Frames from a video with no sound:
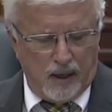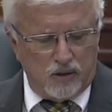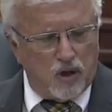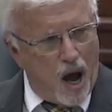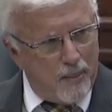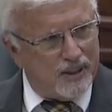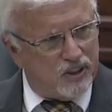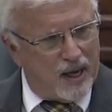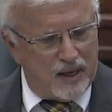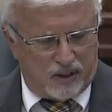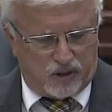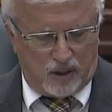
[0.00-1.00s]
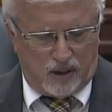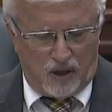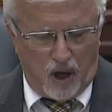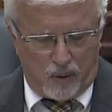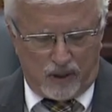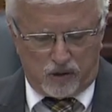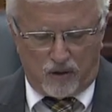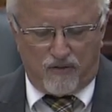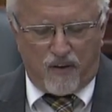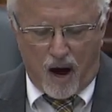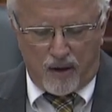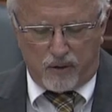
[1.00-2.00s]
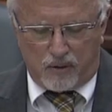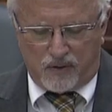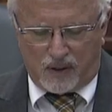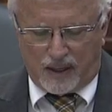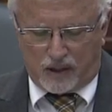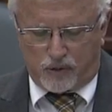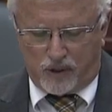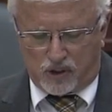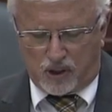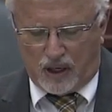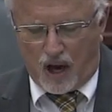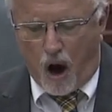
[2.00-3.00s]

Thomas Edison, known as the father of electricity,